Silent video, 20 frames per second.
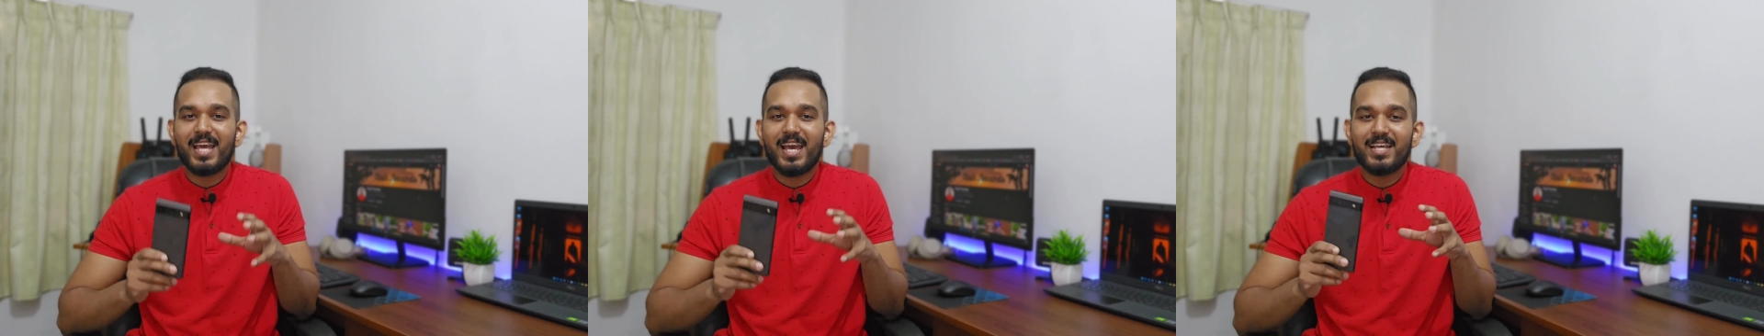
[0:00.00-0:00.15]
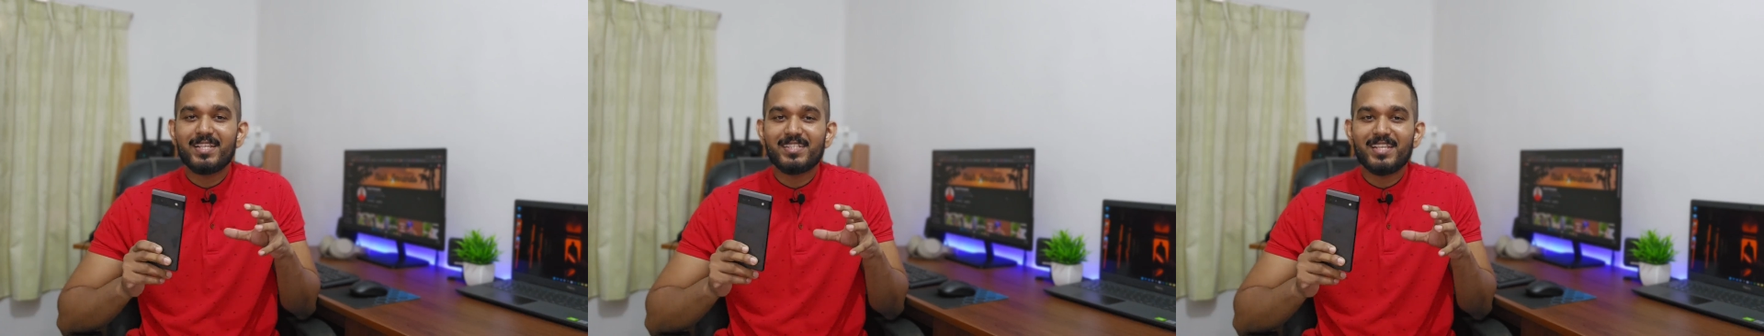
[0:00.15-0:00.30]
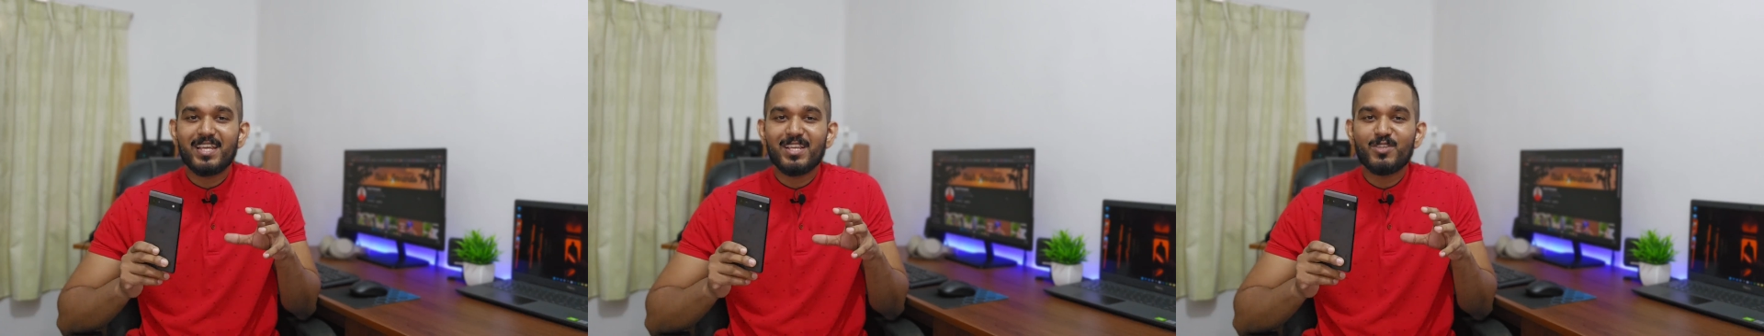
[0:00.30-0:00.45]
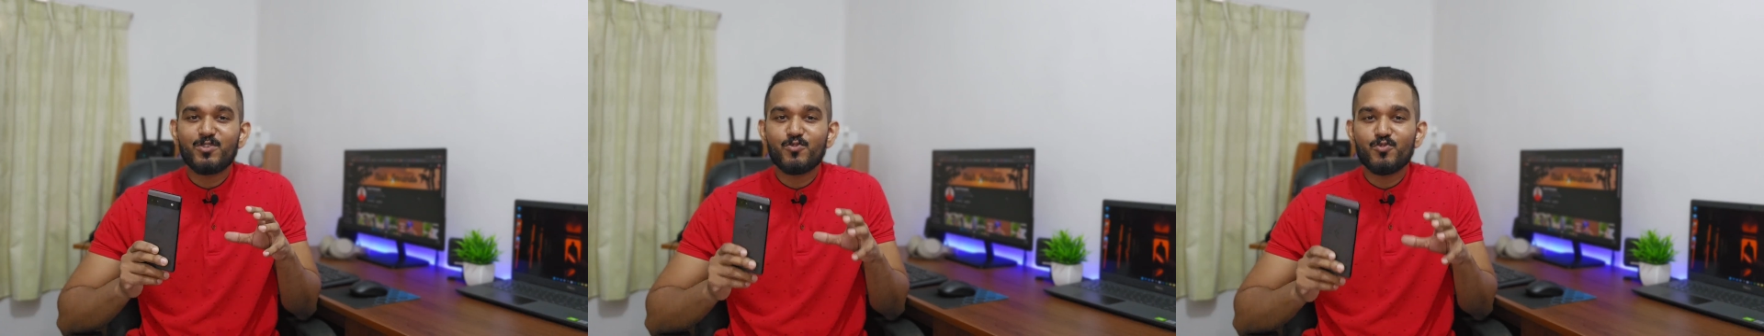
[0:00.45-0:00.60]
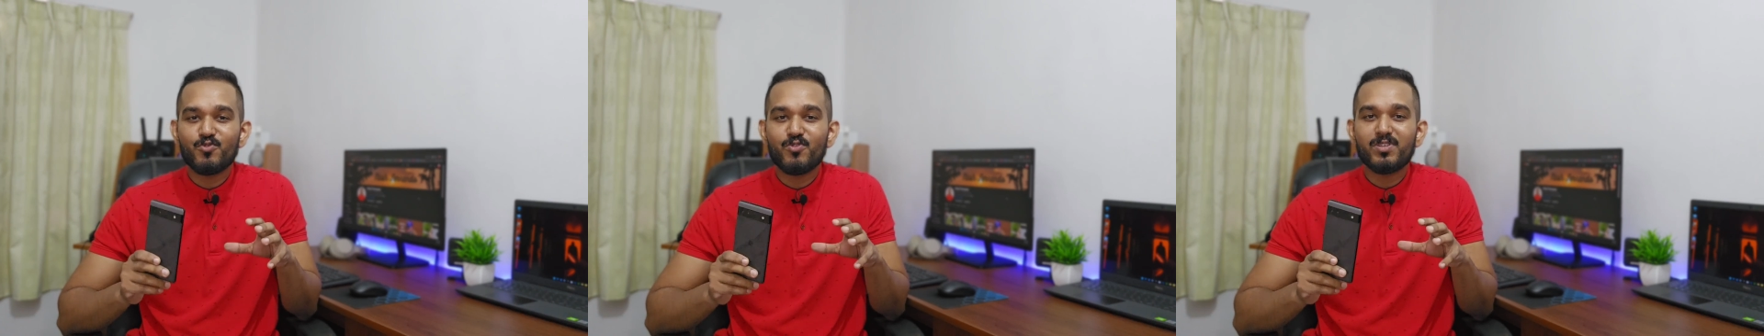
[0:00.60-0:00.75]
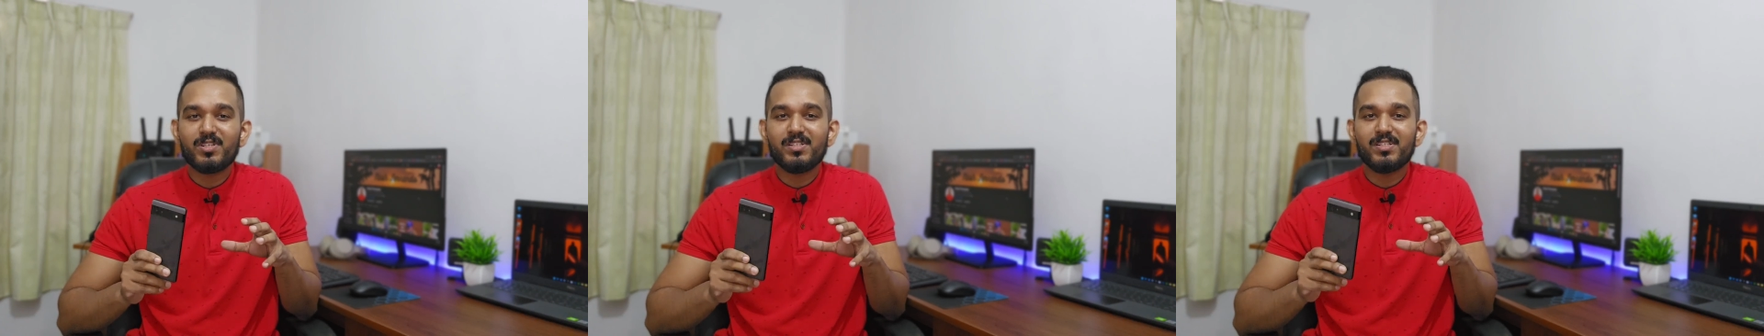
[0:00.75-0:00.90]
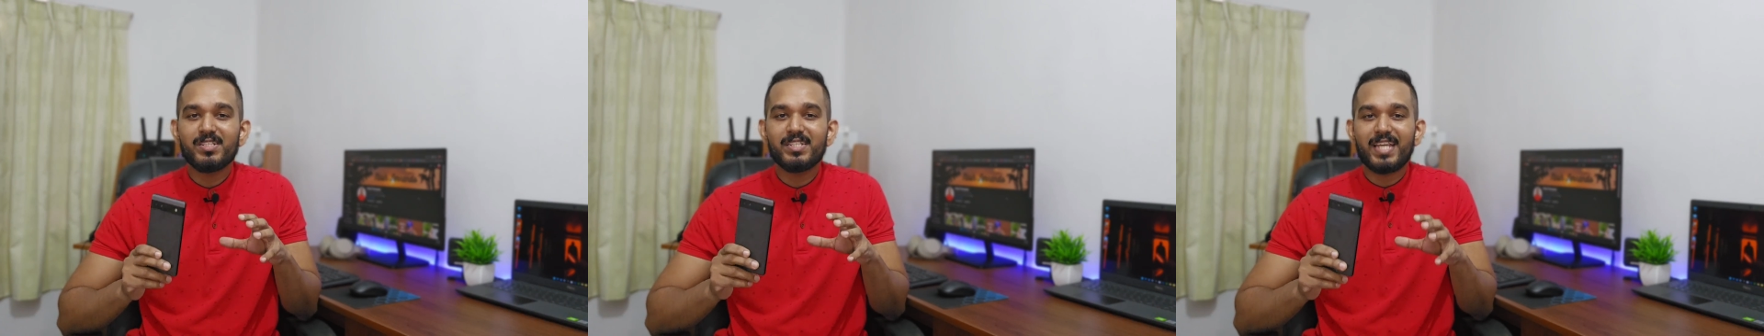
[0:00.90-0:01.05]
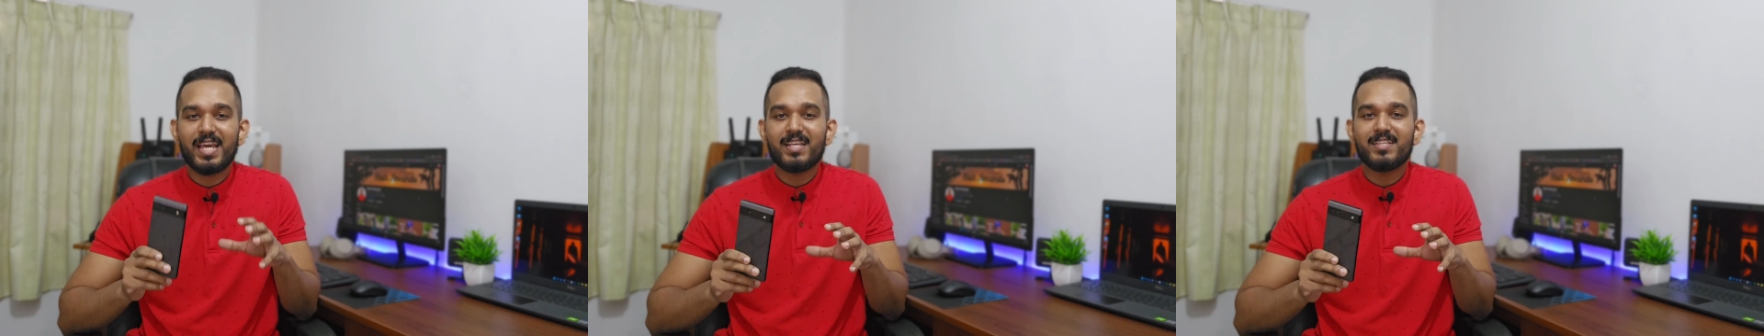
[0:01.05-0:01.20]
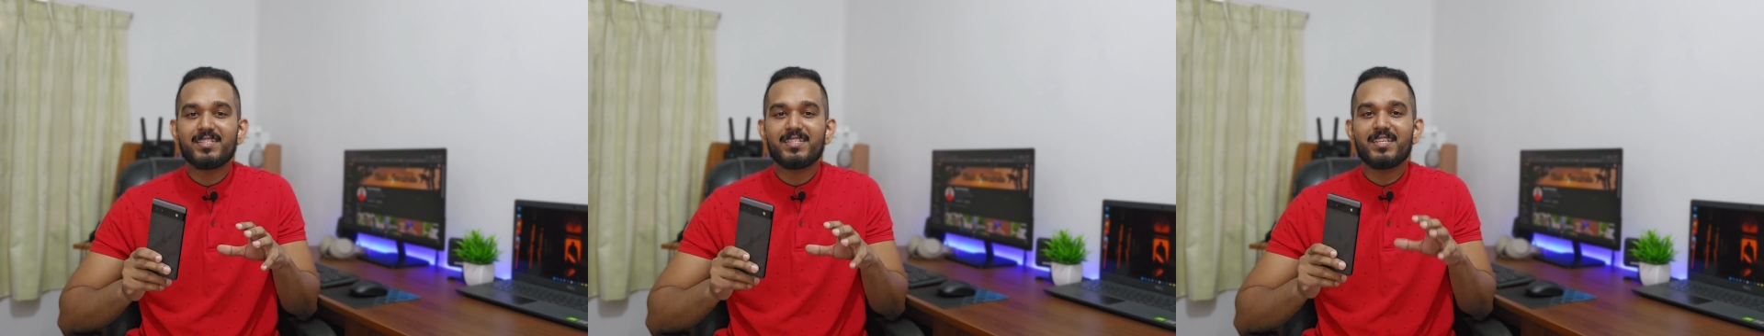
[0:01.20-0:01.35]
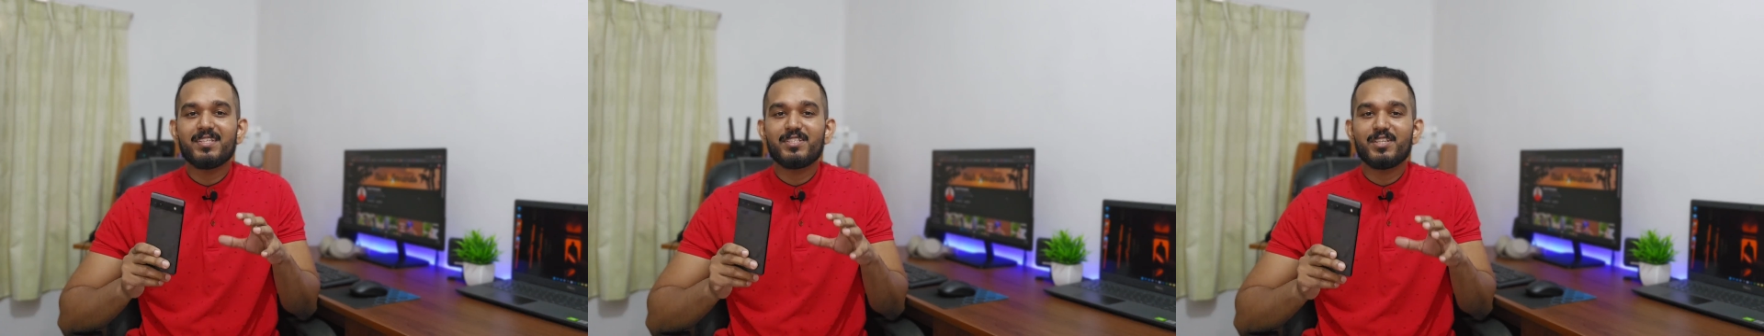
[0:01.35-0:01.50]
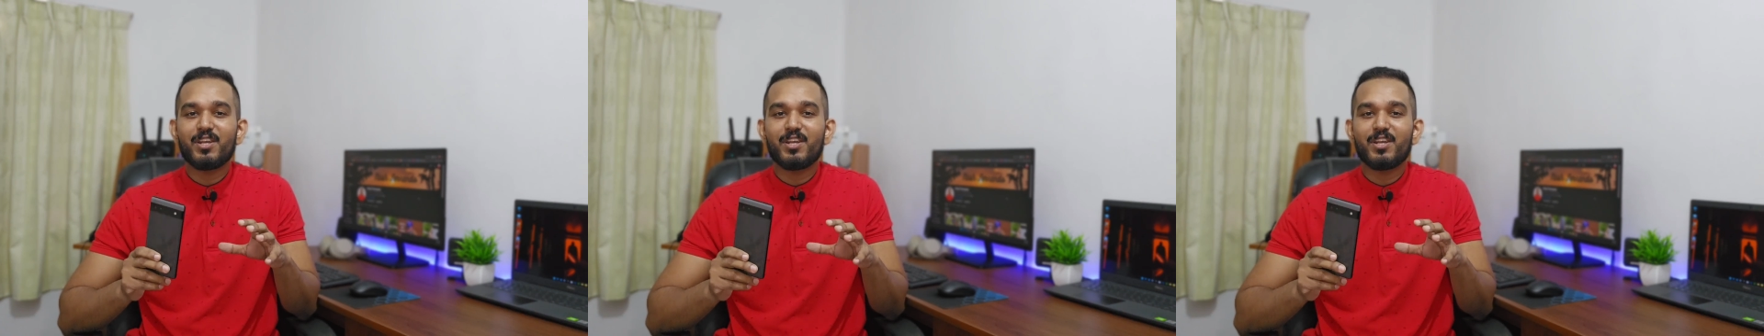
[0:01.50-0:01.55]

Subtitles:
has a Google Tensor